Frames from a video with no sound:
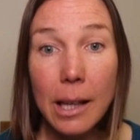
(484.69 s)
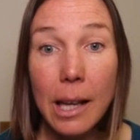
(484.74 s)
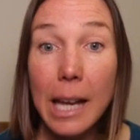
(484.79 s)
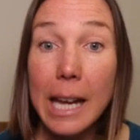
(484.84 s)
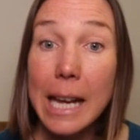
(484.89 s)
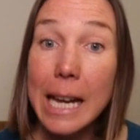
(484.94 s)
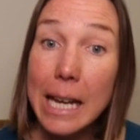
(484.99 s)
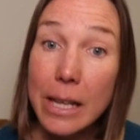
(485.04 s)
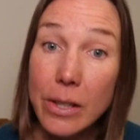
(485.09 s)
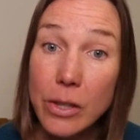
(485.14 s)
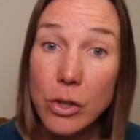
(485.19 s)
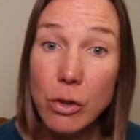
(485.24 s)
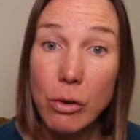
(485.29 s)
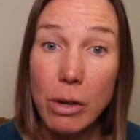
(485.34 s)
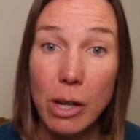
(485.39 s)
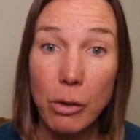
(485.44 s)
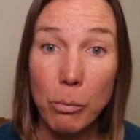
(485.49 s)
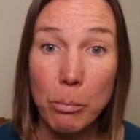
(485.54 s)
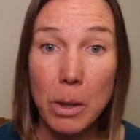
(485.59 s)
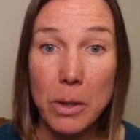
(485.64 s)
a
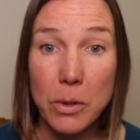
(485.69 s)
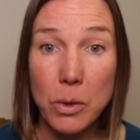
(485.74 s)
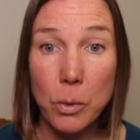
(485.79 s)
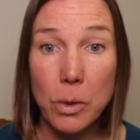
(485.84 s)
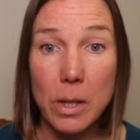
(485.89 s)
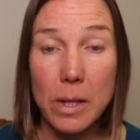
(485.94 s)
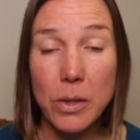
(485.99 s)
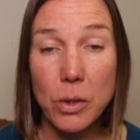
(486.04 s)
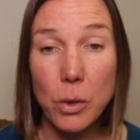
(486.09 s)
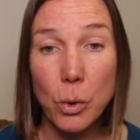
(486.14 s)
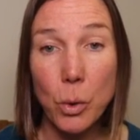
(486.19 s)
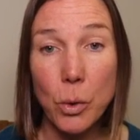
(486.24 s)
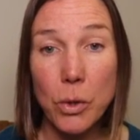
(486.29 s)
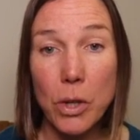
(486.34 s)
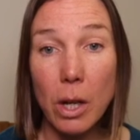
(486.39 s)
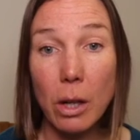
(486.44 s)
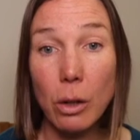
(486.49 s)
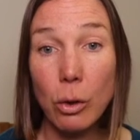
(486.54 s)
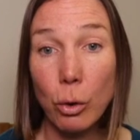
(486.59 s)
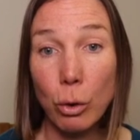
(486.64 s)
history of muscle
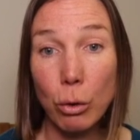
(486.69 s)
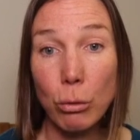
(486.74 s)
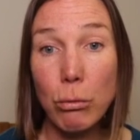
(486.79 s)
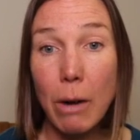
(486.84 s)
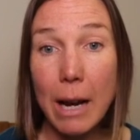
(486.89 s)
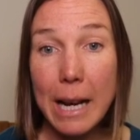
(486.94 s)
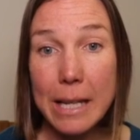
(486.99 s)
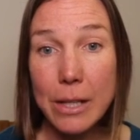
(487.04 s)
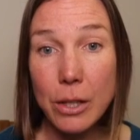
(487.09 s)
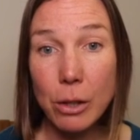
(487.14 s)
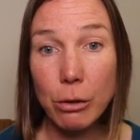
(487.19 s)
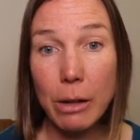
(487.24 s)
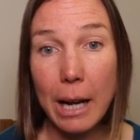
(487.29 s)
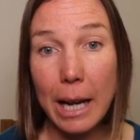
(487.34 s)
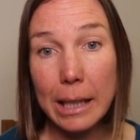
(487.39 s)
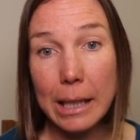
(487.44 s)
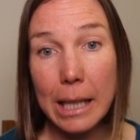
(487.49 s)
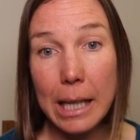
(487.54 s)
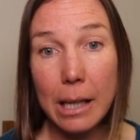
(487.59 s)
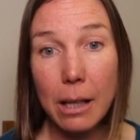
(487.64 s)
disorder or a raised
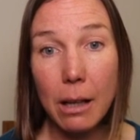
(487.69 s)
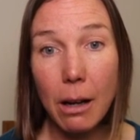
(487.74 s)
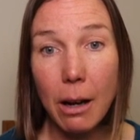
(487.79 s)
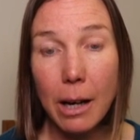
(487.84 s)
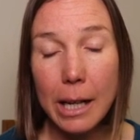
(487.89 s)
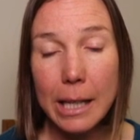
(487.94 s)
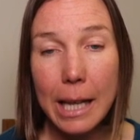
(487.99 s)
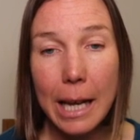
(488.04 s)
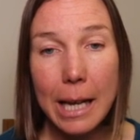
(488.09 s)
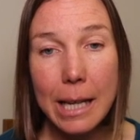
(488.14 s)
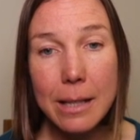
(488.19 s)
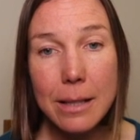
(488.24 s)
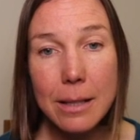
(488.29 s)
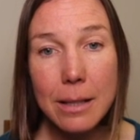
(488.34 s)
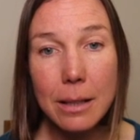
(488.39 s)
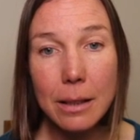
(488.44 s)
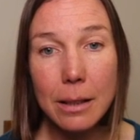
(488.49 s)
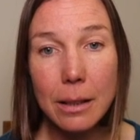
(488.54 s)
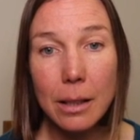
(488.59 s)
creatinine kinase,